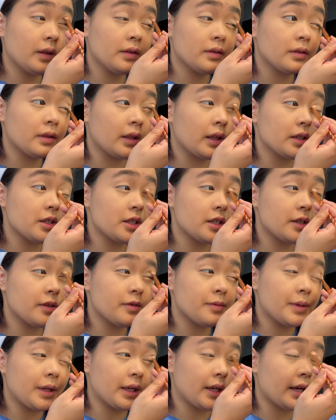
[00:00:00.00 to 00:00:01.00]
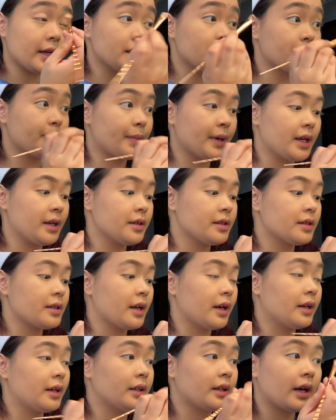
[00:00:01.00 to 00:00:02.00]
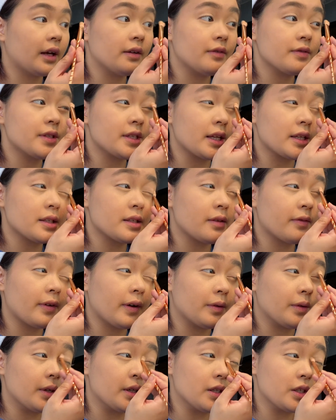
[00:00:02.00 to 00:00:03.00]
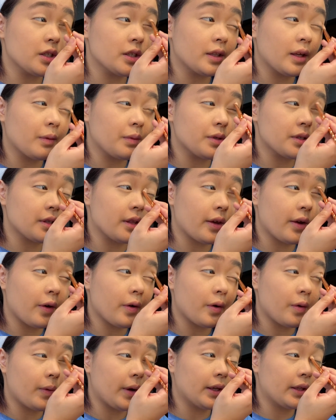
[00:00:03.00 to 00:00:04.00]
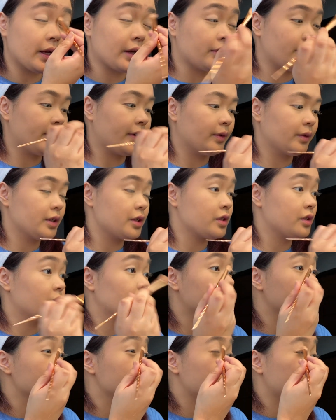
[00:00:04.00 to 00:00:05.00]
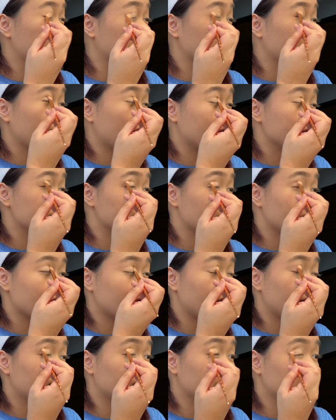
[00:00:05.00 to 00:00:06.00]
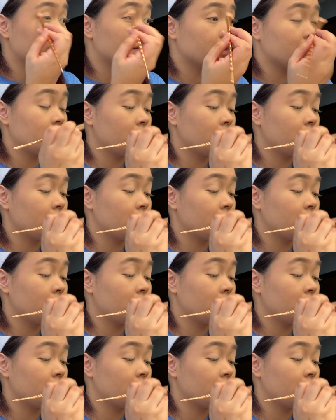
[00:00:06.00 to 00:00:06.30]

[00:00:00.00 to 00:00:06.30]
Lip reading: So that just gives me a nice base, and it kind of sets the foundation that was there a while, the concealer that was there a while ago.